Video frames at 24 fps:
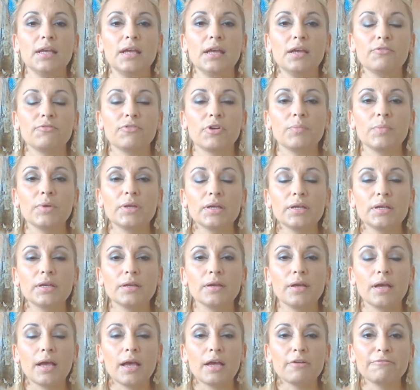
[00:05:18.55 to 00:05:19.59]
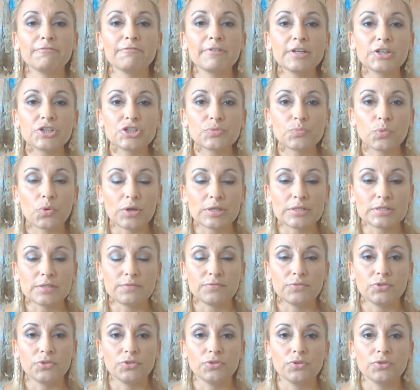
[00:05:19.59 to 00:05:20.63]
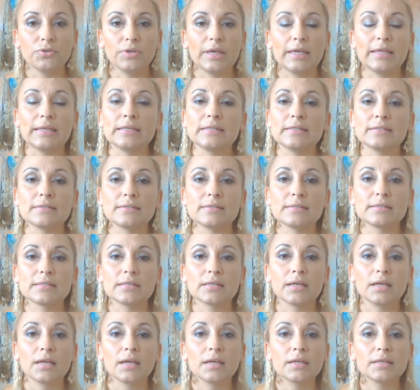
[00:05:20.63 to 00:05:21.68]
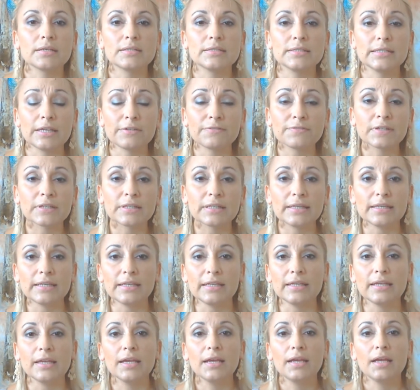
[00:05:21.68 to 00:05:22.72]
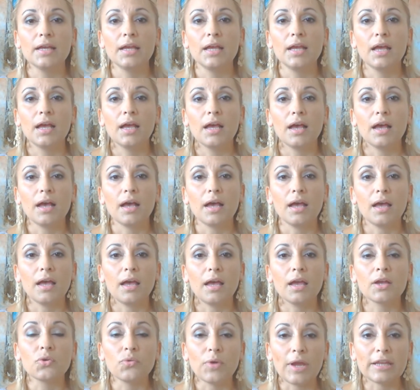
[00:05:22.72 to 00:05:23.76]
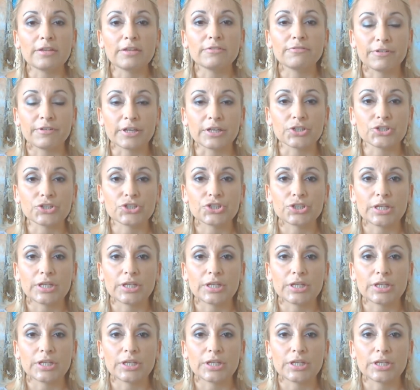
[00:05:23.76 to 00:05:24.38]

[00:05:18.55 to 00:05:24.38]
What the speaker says: from a finish point of view, it is definitely a great finish.